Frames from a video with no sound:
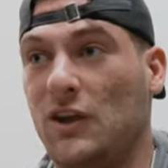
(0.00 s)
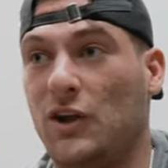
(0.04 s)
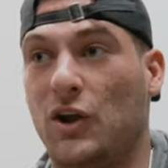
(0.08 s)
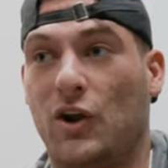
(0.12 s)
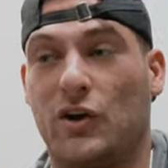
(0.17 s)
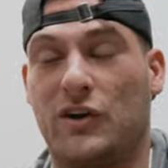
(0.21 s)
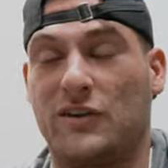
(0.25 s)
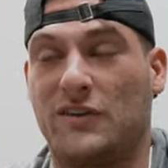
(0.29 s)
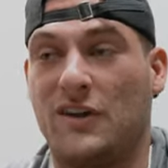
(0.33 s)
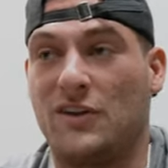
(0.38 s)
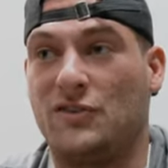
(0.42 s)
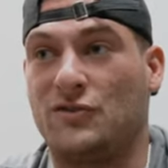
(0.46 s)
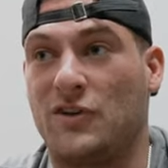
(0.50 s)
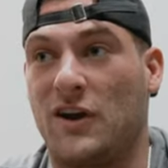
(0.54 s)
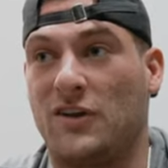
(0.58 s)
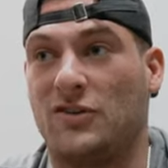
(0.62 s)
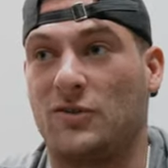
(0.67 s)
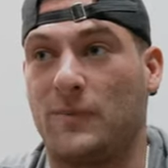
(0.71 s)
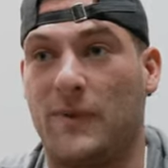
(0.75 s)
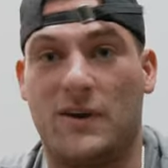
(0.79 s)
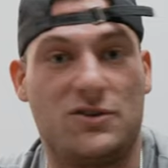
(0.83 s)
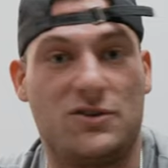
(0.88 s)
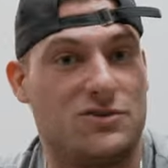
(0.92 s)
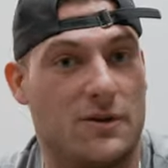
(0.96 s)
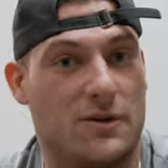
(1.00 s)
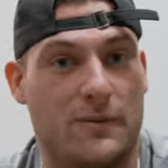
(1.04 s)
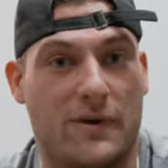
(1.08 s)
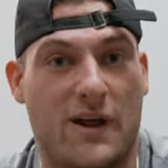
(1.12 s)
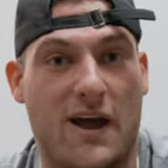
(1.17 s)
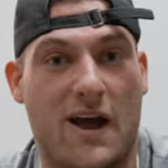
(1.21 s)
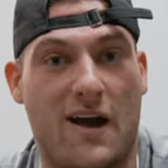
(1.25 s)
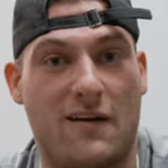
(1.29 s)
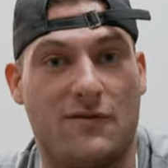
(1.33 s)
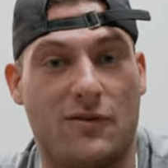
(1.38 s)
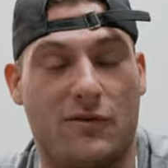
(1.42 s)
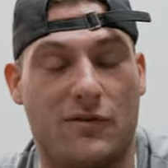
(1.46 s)
you know, because this transformation I'm going
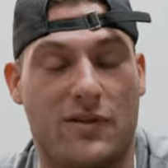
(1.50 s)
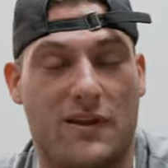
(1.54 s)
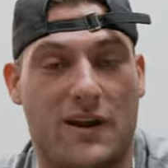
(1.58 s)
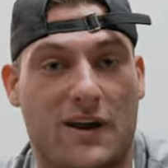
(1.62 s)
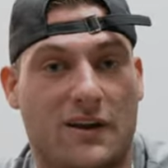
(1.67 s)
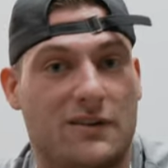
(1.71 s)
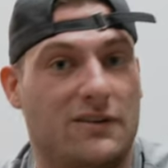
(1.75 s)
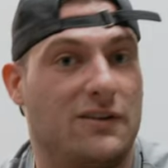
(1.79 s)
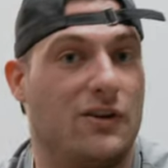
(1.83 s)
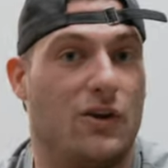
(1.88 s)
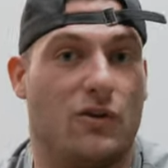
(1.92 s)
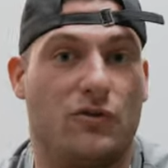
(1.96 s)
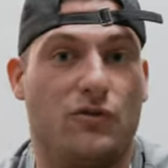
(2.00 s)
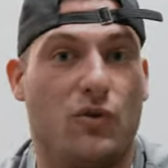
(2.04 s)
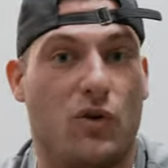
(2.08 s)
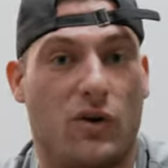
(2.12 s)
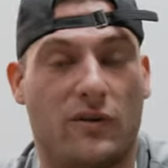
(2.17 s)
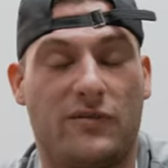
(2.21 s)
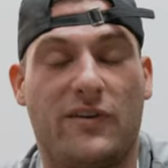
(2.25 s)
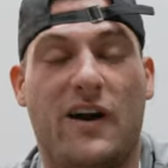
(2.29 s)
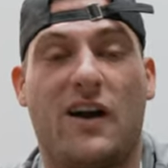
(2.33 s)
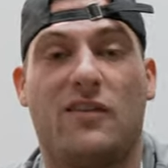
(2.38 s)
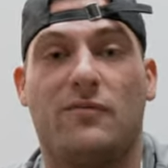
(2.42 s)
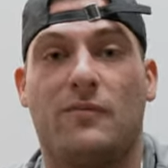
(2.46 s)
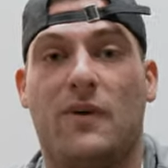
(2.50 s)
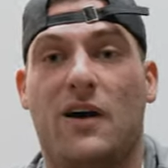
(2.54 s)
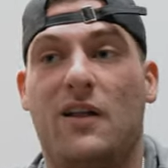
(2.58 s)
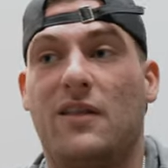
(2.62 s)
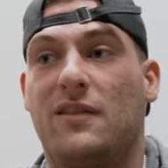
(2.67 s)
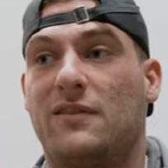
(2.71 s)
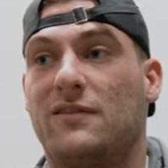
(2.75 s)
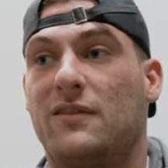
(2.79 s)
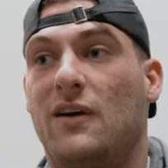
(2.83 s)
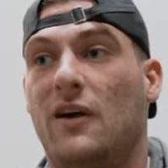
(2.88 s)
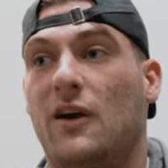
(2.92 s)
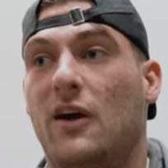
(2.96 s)
to have over the next, you know, four or five
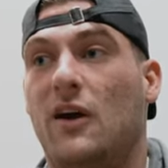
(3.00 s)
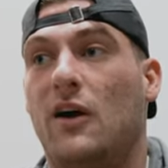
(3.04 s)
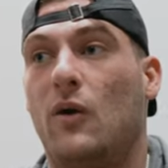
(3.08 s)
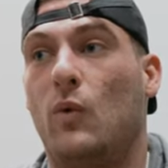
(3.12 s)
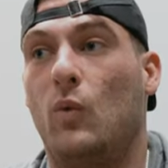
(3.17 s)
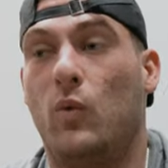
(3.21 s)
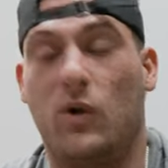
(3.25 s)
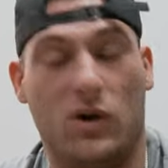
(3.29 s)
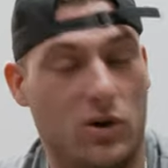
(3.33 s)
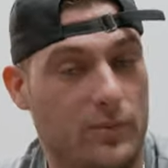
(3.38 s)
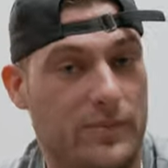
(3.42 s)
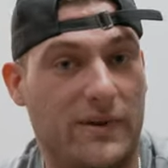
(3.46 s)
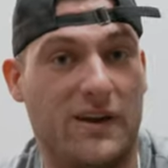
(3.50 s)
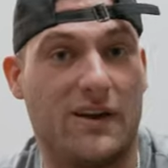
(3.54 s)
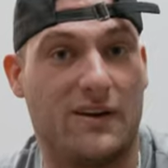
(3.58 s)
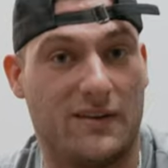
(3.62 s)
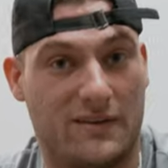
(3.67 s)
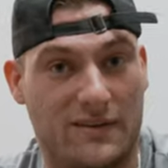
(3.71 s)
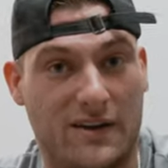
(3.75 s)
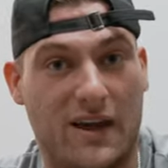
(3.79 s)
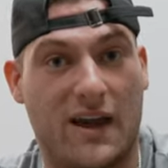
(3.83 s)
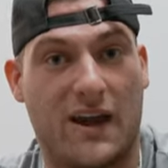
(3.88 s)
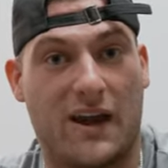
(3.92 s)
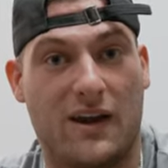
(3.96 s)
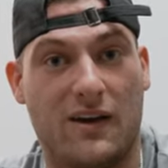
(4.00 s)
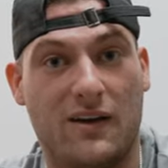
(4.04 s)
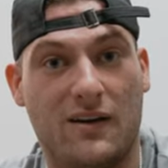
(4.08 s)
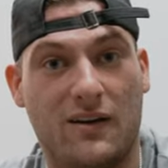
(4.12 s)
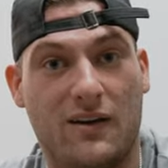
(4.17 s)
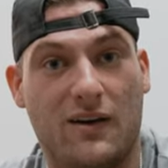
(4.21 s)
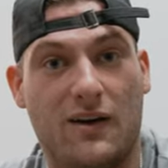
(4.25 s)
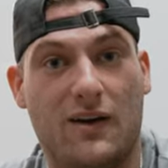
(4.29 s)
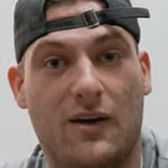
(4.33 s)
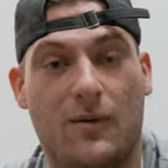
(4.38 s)
months will be insane.